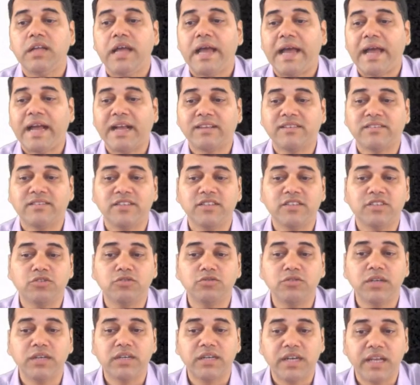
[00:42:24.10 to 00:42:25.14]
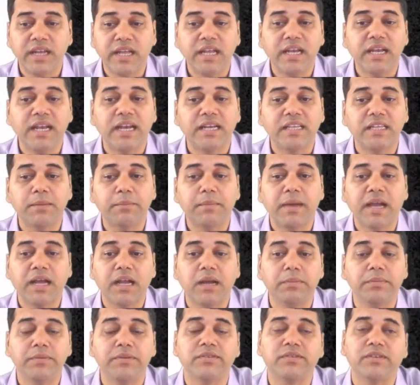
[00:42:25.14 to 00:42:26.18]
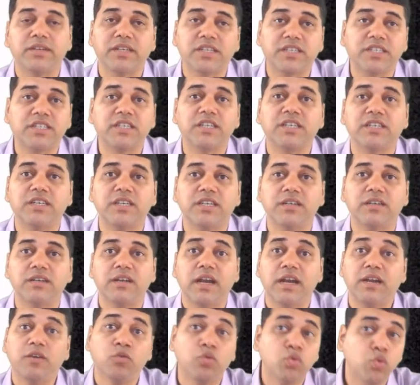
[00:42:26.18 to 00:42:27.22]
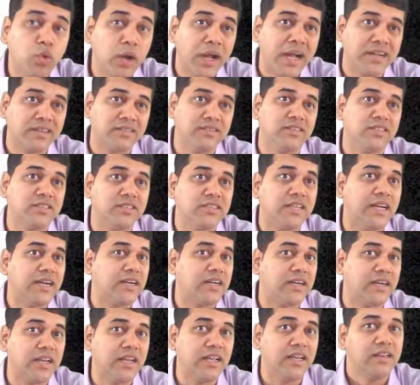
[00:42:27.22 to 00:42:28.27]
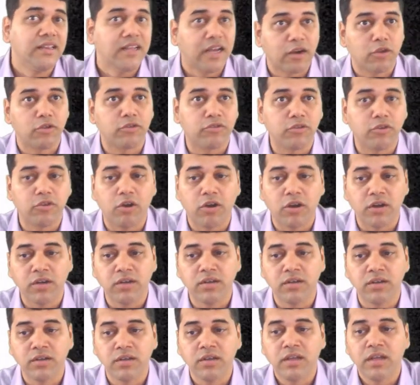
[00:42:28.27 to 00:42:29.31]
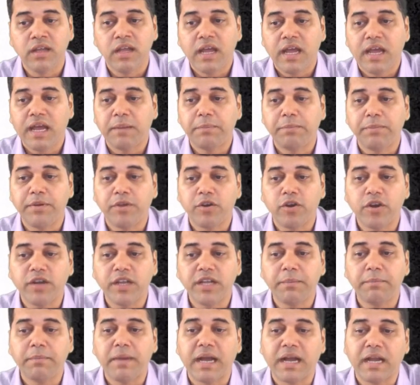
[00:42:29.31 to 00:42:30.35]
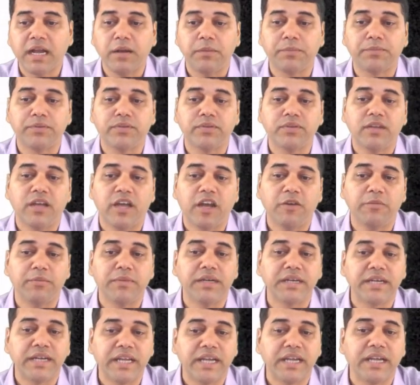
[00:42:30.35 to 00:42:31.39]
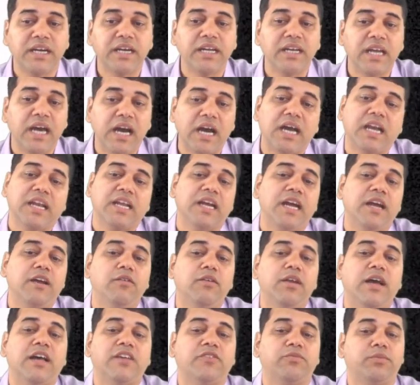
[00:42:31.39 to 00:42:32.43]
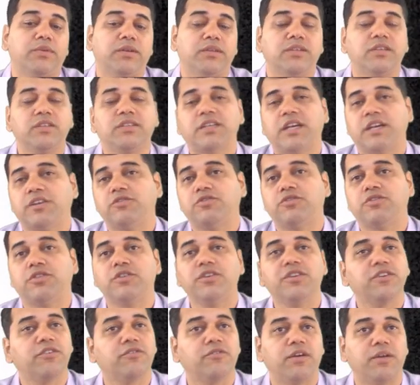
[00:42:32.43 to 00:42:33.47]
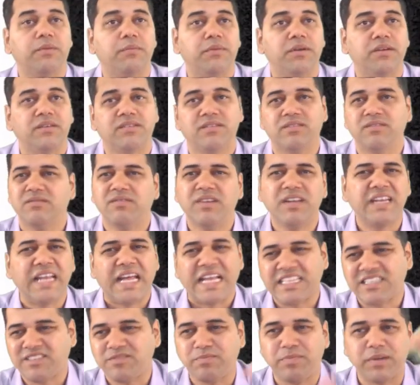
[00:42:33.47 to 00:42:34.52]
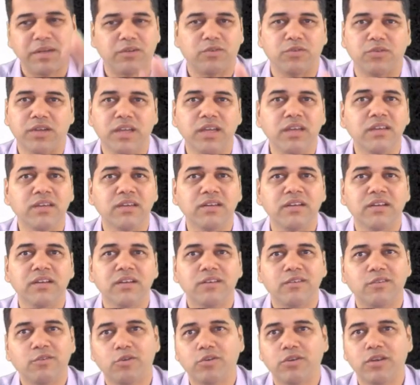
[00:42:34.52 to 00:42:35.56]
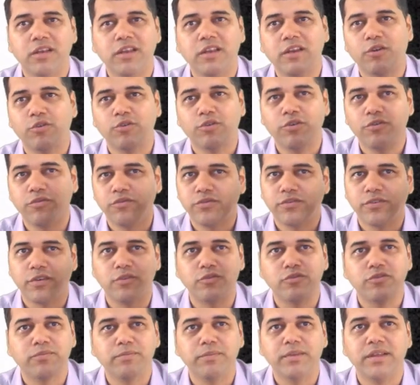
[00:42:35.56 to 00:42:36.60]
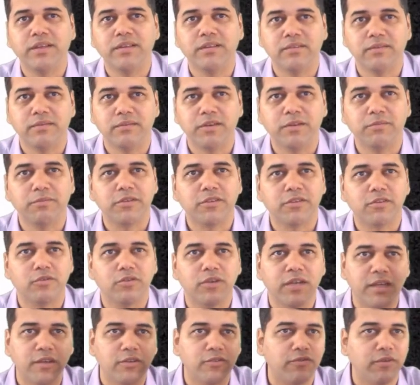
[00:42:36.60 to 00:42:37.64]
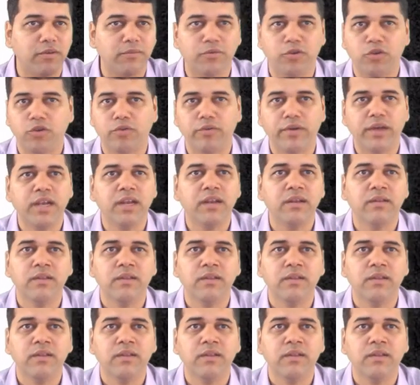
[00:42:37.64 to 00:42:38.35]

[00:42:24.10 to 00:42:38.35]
Access to the trail and the backup is restricted, and who accessed that trail, that also logged. And periodic backups have been taken, archived as per the statutory requirement. One aspect, okay, totally out of sounds, may it may sound like from nowhere,